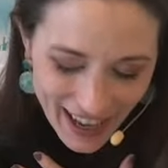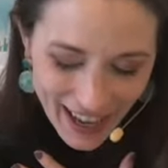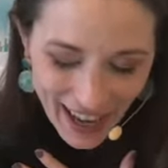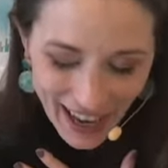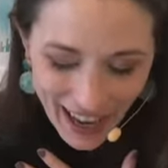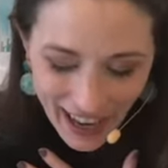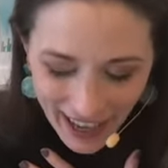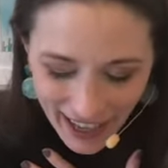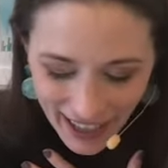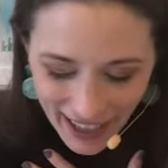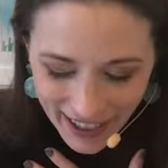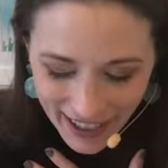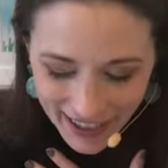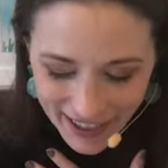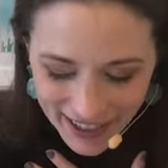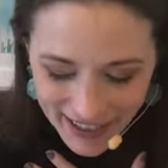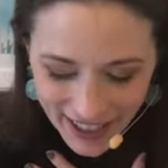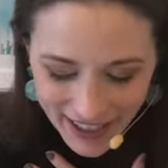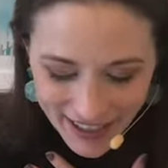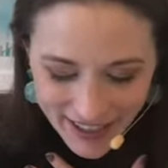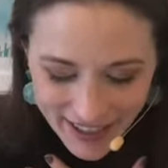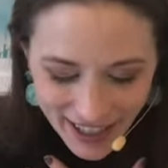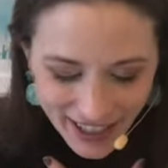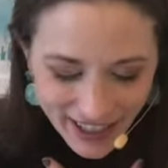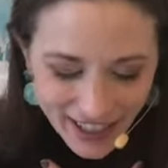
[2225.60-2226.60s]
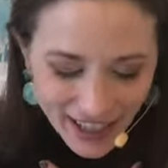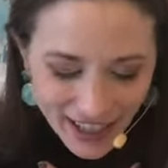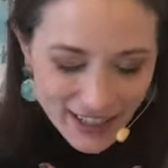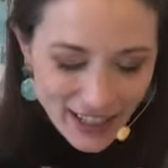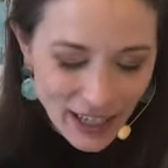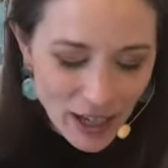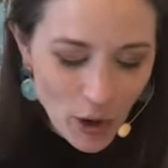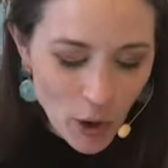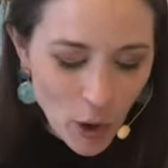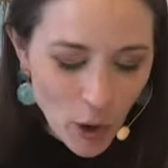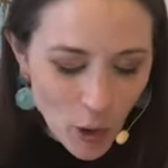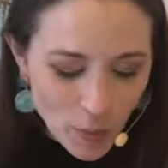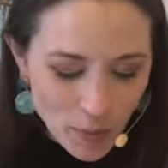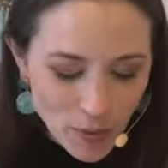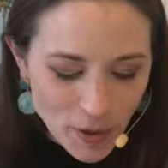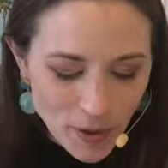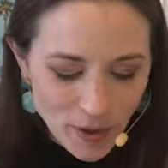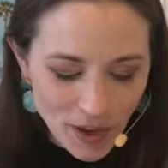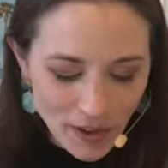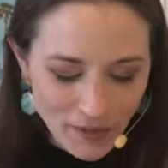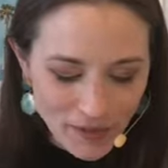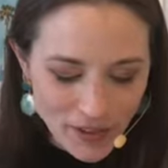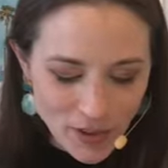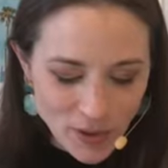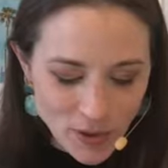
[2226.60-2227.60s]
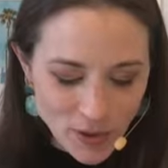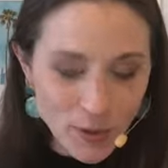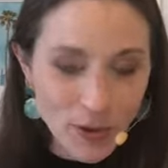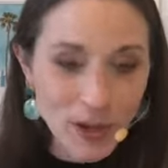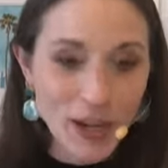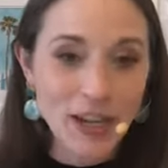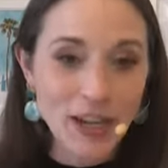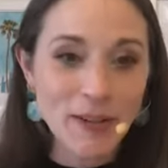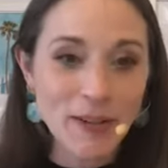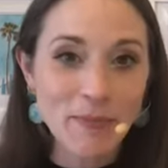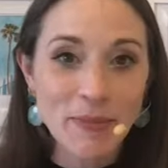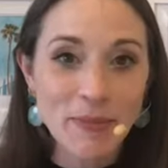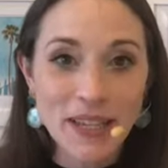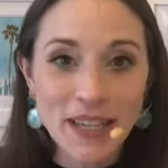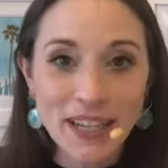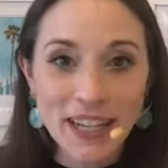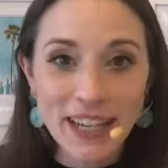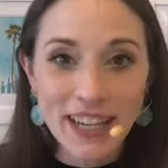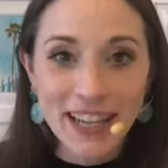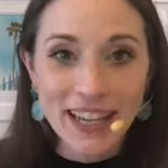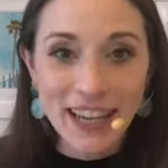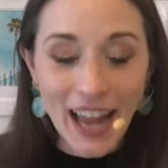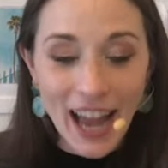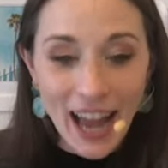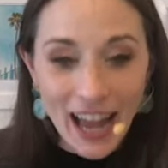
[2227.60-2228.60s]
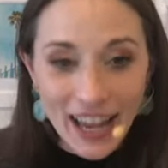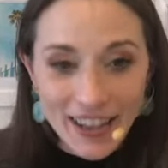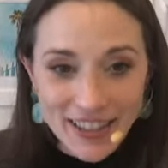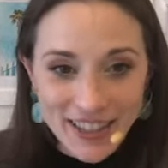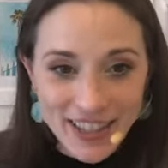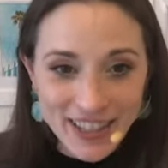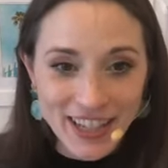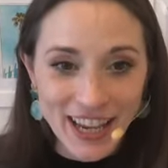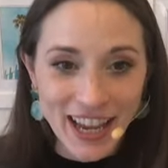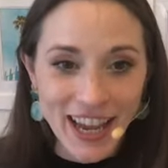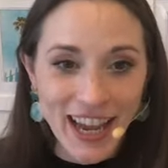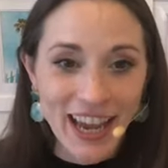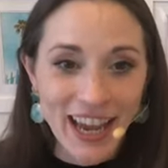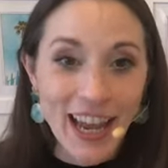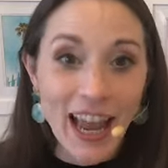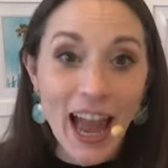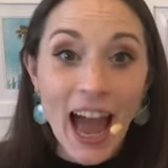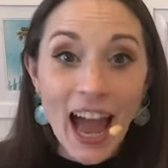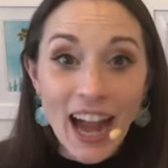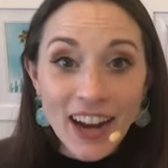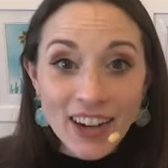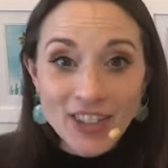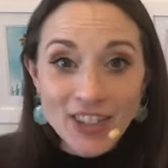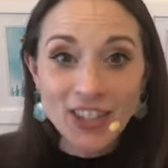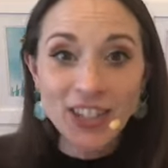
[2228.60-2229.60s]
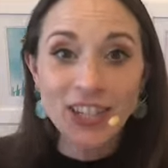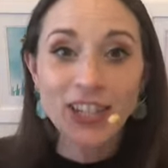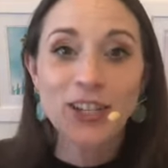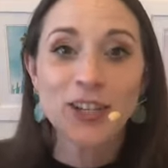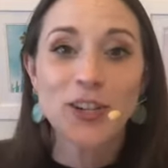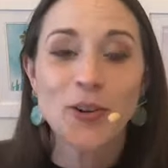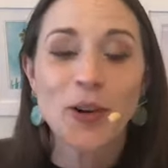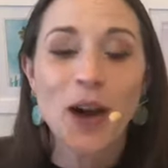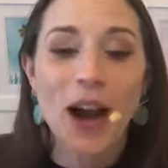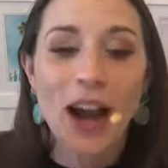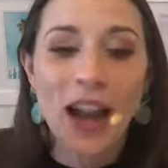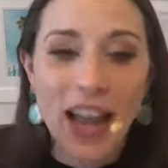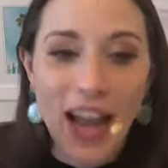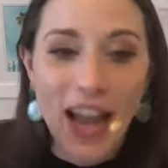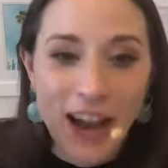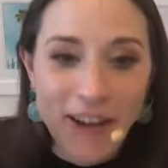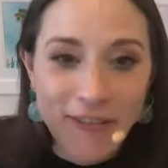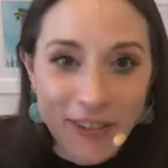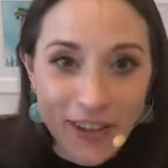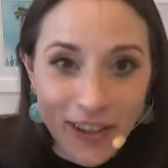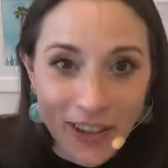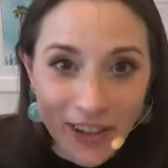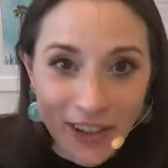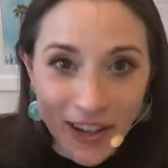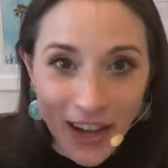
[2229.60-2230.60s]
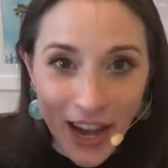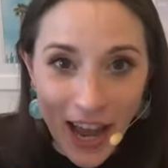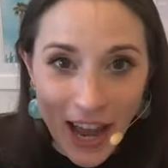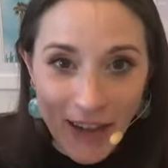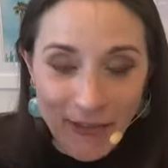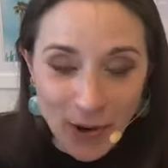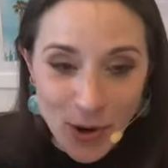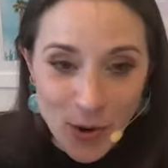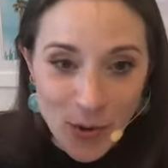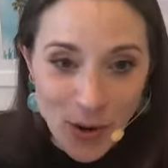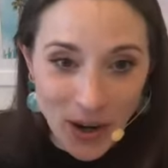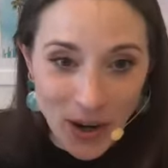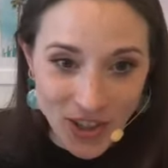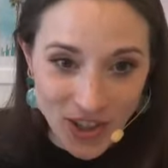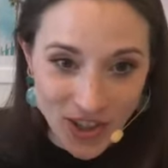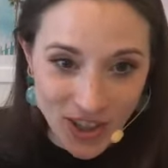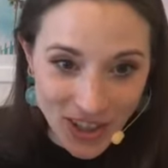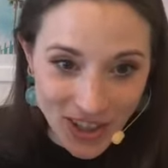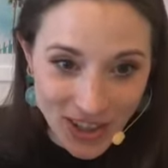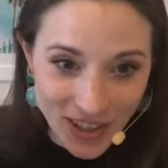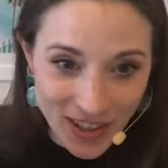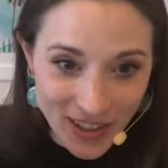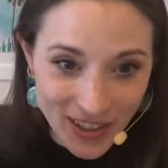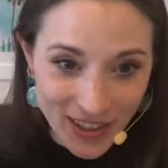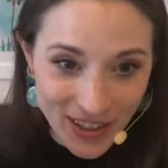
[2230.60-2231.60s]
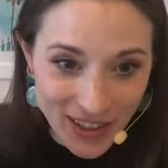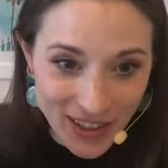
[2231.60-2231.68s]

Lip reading: And that's it, guys. I hope you have enjoyed meeting Kat today. Actually, I have a question.